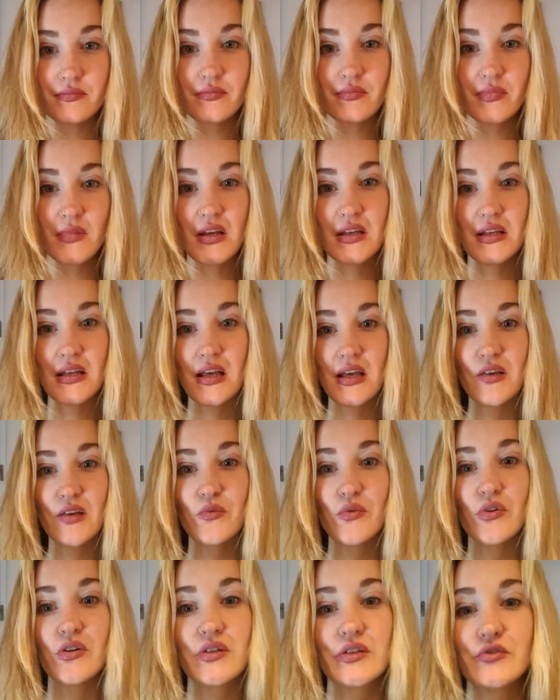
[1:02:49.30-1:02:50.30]
Did
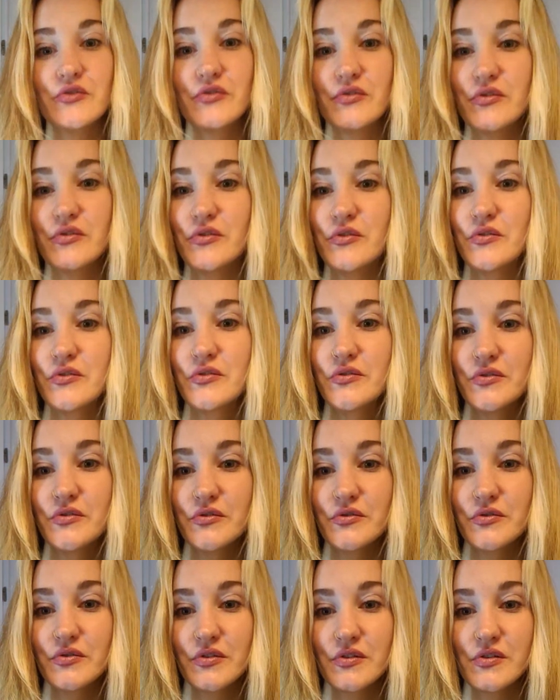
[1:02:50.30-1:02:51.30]
anyone introduce you
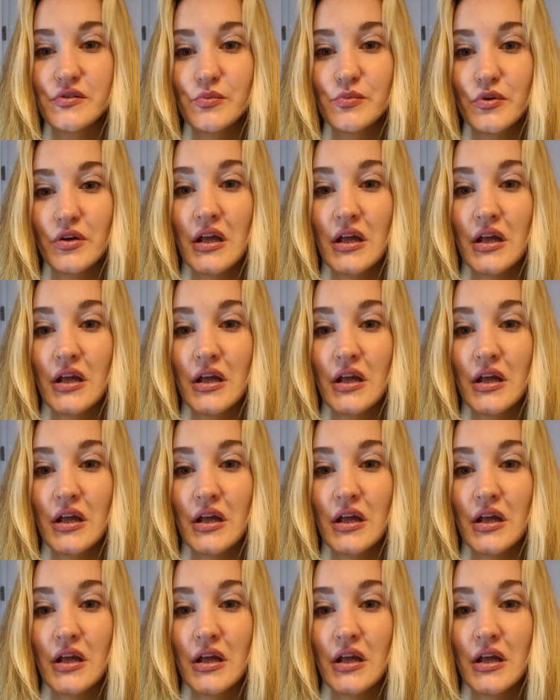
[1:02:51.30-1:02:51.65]
to the sport?